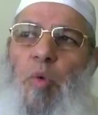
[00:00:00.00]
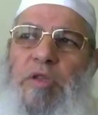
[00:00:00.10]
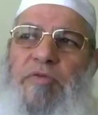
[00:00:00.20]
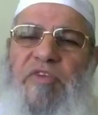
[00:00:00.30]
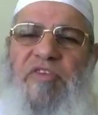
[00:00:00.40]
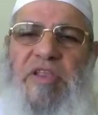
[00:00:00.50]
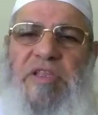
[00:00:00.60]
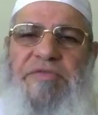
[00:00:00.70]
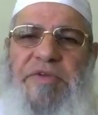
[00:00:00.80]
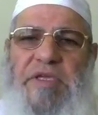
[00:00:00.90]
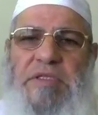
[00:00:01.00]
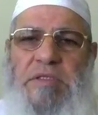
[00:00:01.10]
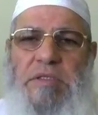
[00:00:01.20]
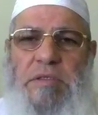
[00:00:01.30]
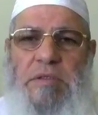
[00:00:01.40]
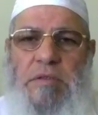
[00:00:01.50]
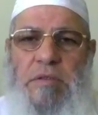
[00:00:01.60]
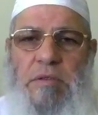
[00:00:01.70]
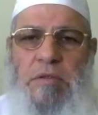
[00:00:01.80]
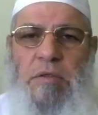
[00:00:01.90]
one of the significant
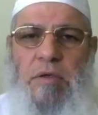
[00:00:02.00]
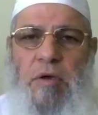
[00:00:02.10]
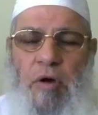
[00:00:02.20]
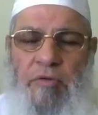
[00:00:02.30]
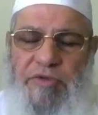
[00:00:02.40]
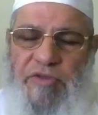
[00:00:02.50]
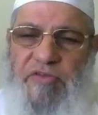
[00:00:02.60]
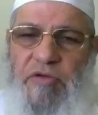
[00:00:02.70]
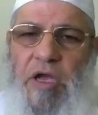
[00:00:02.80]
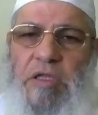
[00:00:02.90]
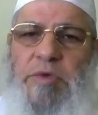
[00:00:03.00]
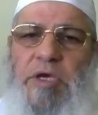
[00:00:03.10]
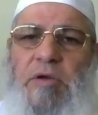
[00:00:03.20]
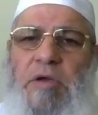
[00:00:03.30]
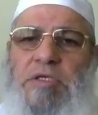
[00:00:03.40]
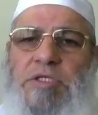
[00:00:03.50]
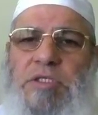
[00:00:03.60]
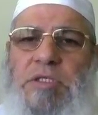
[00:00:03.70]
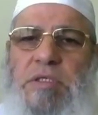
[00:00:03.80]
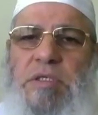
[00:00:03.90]
of Isra and
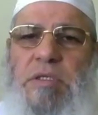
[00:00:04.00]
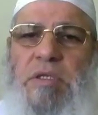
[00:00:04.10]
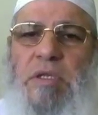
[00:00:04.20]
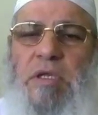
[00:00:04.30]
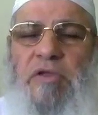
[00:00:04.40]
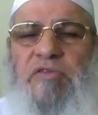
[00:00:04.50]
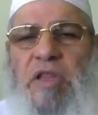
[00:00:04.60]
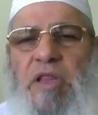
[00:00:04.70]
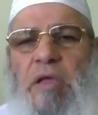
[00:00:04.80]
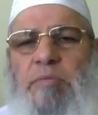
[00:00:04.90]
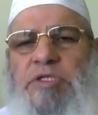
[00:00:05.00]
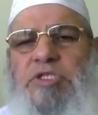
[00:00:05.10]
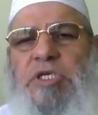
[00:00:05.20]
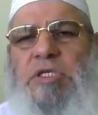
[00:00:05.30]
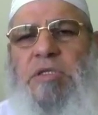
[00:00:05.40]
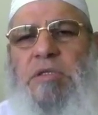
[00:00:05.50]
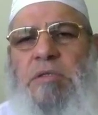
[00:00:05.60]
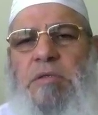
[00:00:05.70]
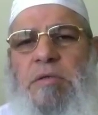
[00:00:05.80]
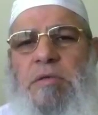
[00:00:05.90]
Mi'raj is Allah mentioned